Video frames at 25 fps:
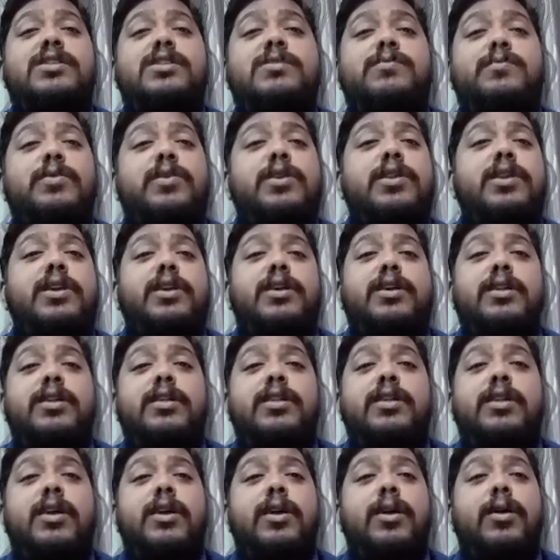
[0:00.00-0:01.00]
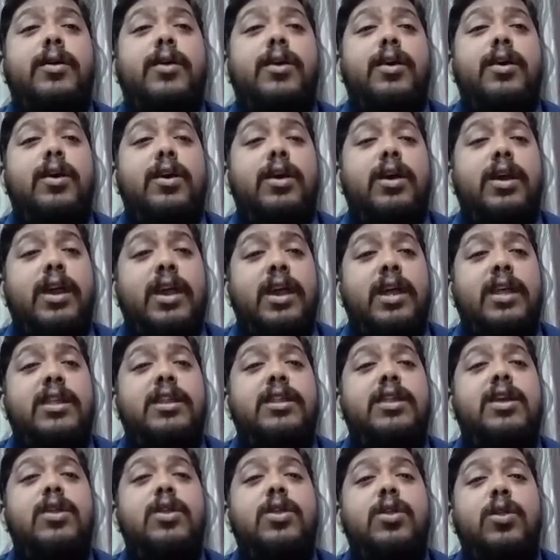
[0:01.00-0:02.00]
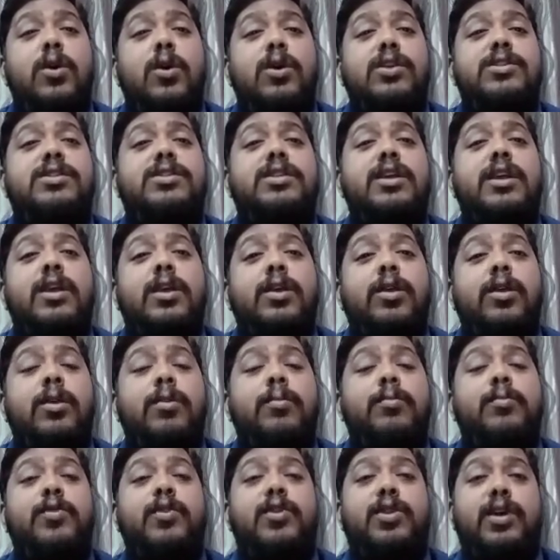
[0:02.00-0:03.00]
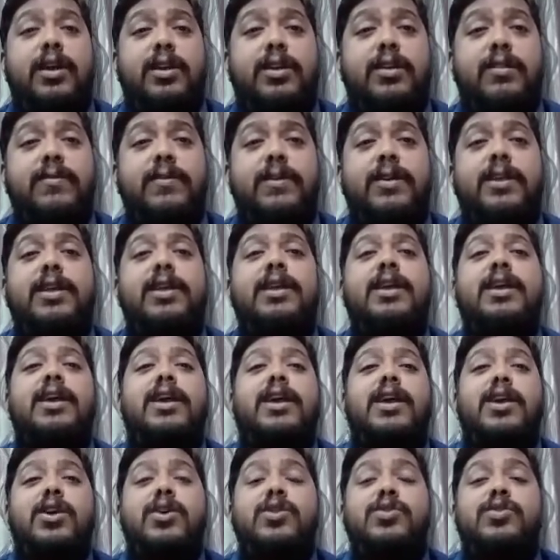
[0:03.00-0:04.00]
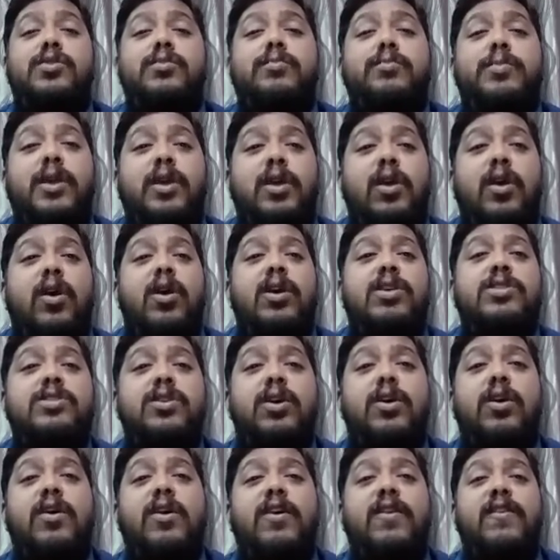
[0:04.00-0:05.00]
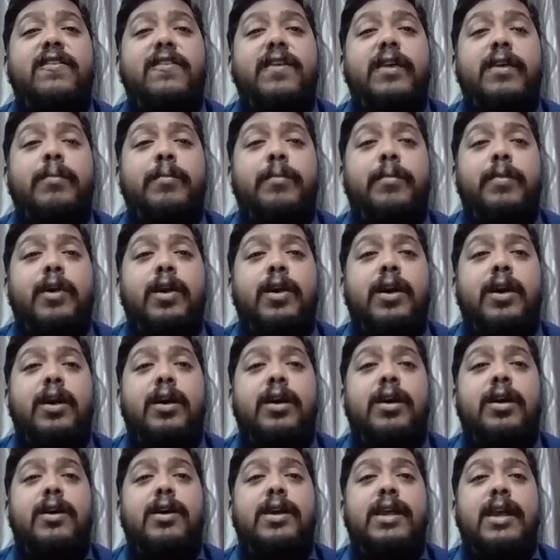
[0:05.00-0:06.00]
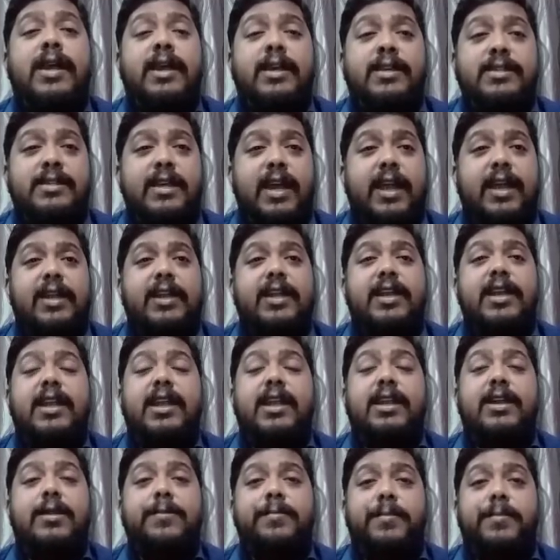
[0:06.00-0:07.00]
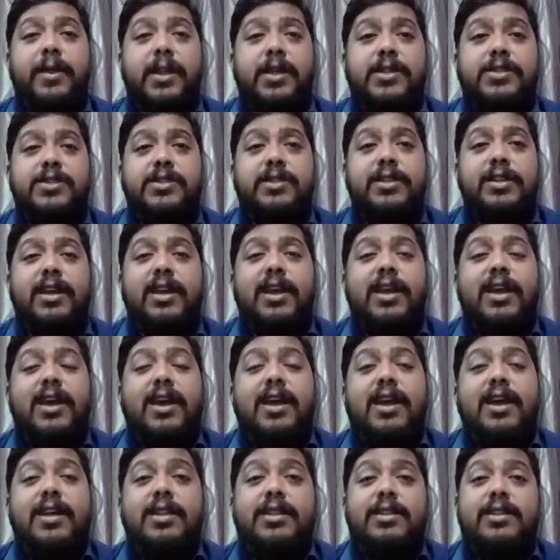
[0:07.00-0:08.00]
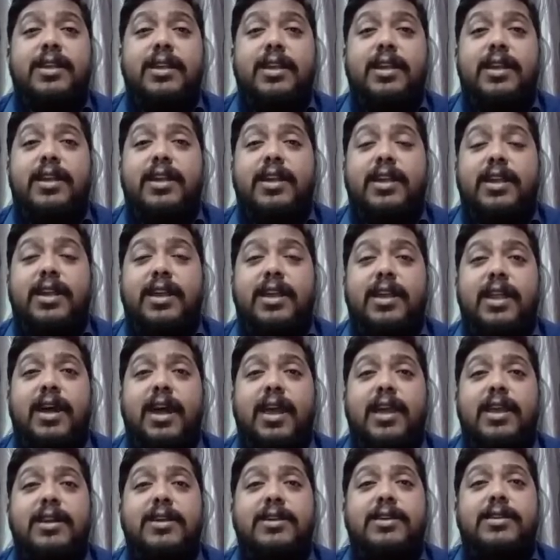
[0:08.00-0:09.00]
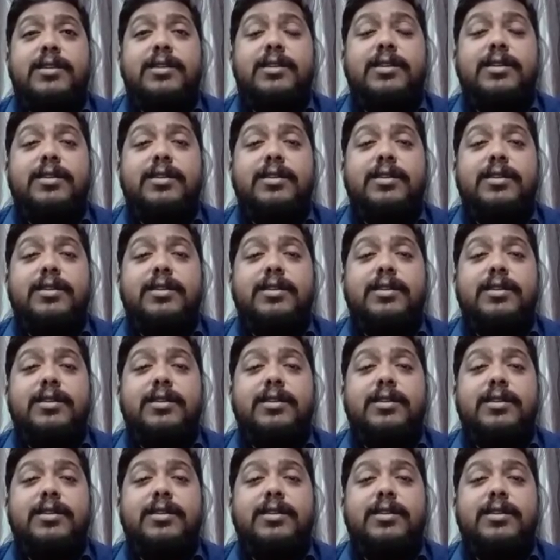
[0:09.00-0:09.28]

per year in lost productivity. So because of anxiety and depression, the entire